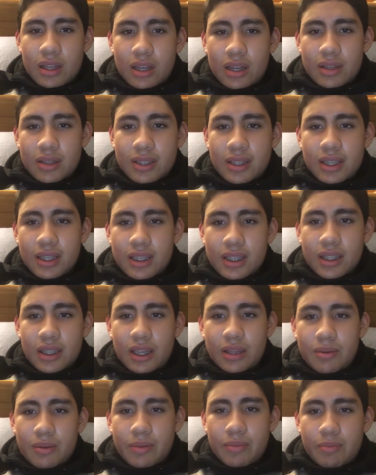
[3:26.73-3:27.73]
as this
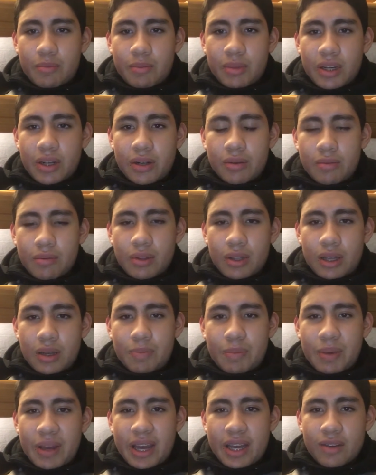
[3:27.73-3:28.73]
lemur, a
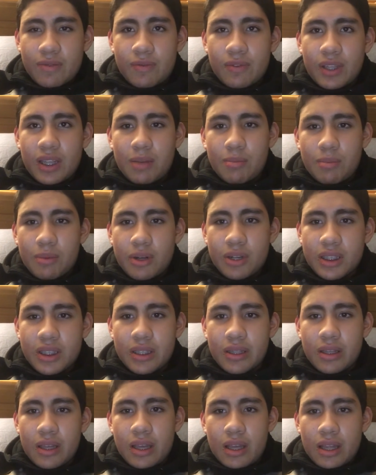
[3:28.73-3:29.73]
pack of lemurs
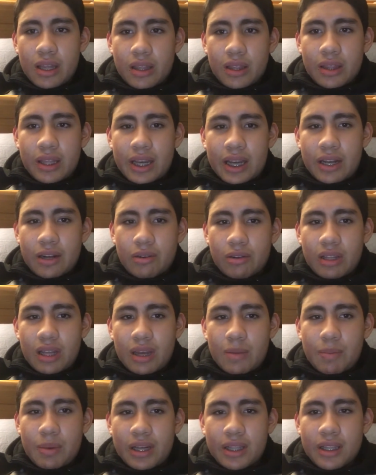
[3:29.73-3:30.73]
that are
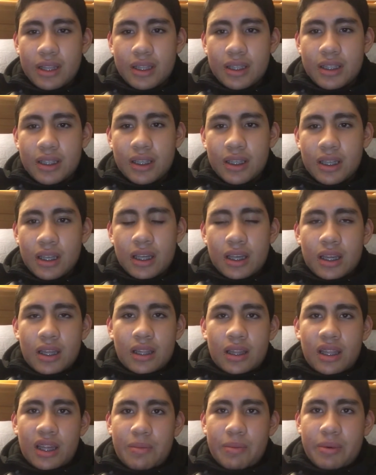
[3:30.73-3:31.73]
led by this
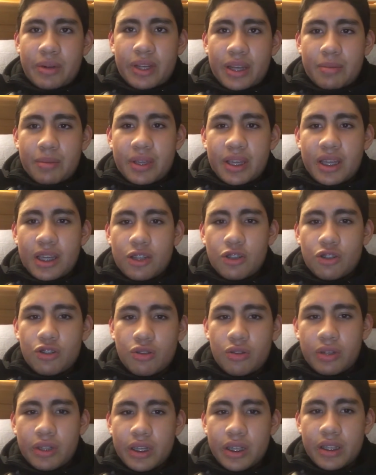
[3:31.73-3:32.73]
lemur named King
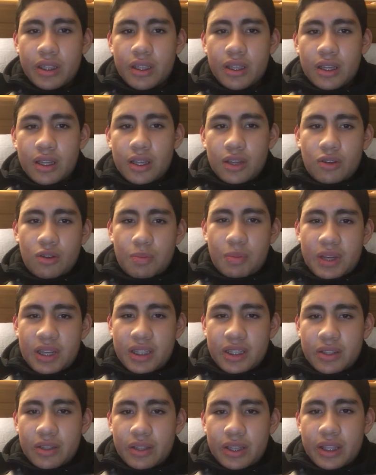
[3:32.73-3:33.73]
Julien, who
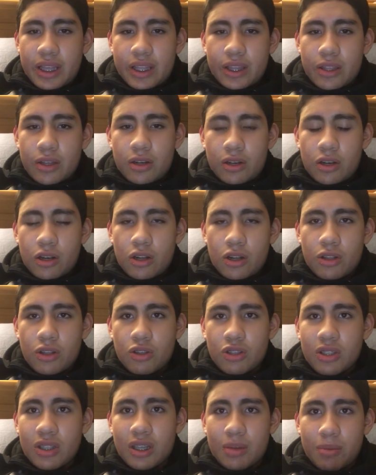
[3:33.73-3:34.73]
basically that the, all
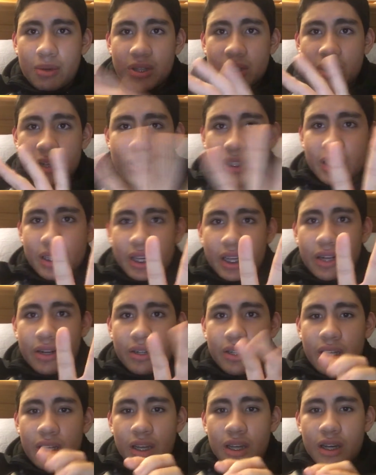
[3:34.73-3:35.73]
those lemurs are
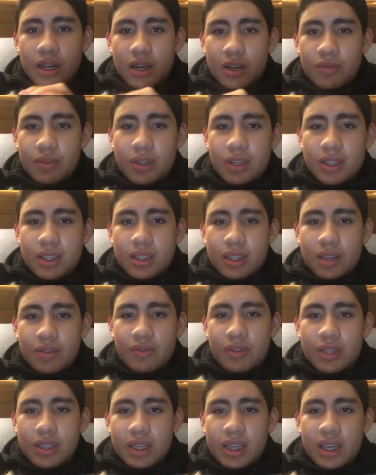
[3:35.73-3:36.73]
scared of these of
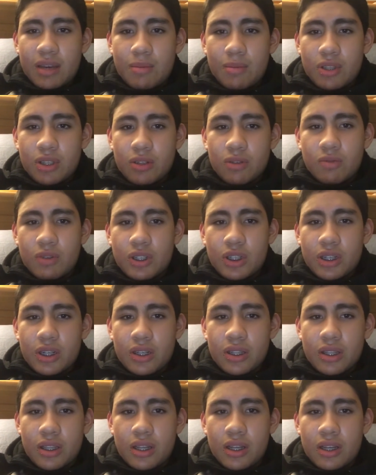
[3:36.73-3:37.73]
these animals, which are
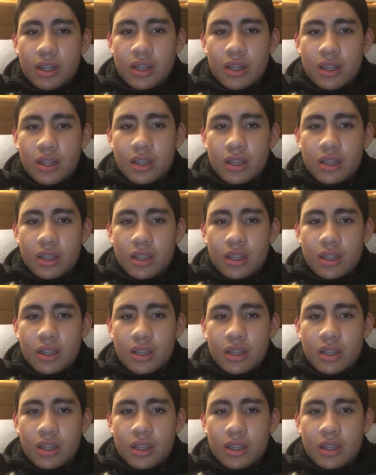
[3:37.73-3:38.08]
the